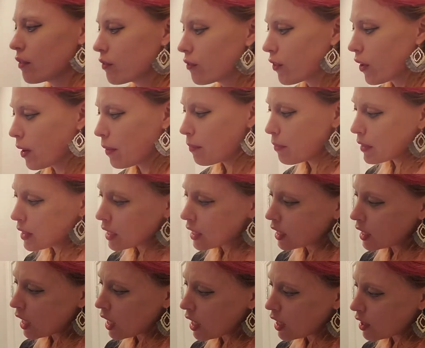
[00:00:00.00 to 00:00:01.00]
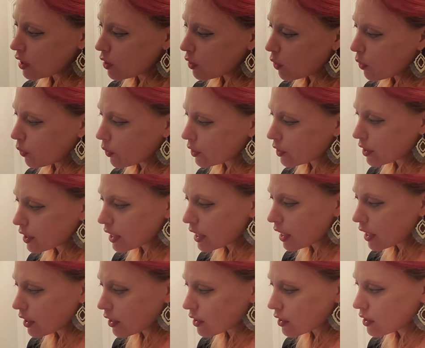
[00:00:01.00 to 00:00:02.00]
from the corner
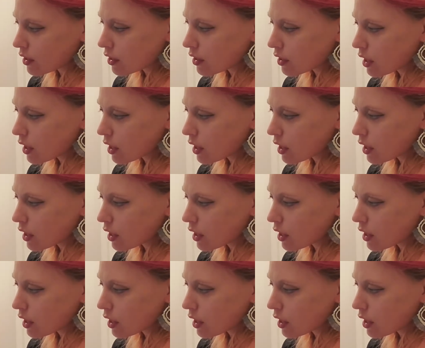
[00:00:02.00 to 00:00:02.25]
here.